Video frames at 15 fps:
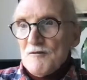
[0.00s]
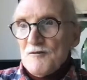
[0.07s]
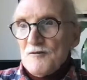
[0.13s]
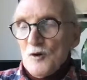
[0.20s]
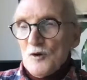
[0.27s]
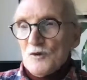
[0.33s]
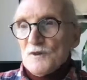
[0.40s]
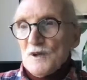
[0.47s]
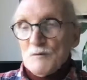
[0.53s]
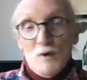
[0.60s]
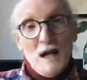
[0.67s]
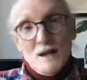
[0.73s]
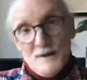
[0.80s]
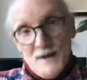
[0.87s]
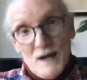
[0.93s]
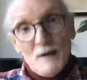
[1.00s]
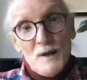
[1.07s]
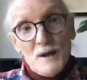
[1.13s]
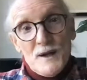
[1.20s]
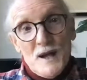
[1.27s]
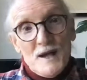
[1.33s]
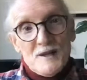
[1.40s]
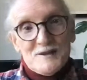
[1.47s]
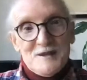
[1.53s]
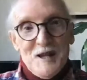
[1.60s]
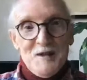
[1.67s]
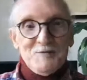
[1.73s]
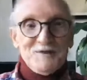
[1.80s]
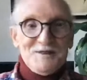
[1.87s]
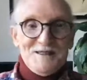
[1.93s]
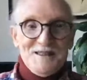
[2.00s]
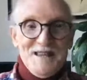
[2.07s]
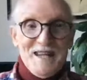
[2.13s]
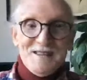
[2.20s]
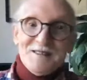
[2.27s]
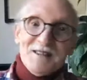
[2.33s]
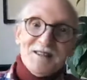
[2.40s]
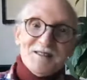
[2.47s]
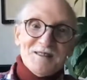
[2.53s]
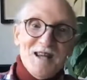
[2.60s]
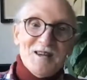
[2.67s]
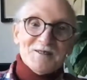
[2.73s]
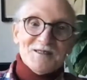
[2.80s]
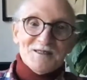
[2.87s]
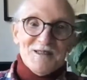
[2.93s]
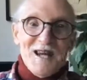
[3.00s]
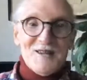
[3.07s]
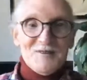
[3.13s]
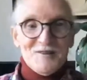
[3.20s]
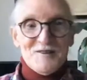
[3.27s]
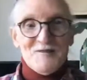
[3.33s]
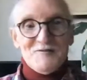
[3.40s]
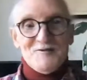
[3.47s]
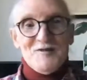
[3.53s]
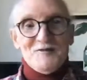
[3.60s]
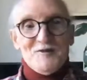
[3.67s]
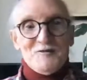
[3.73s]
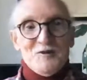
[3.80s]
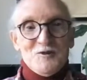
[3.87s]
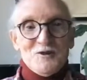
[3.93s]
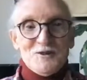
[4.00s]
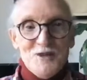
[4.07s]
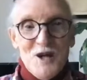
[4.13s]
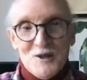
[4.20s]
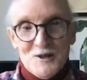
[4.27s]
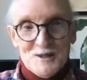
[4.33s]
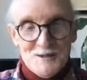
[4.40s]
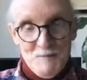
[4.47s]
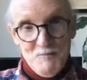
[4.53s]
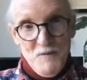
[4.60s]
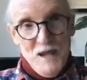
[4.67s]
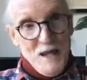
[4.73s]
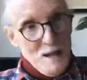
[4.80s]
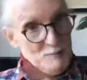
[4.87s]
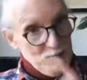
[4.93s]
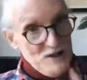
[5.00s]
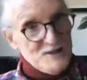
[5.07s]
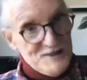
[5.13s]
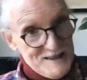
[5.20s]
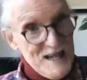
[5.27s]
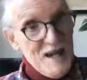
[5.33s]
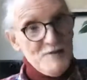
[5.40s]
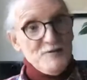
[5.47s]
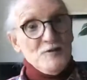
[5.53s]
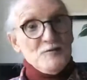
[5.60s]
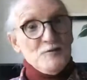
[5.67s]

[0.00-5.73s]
nowadays they will say $6,954 plus CAF of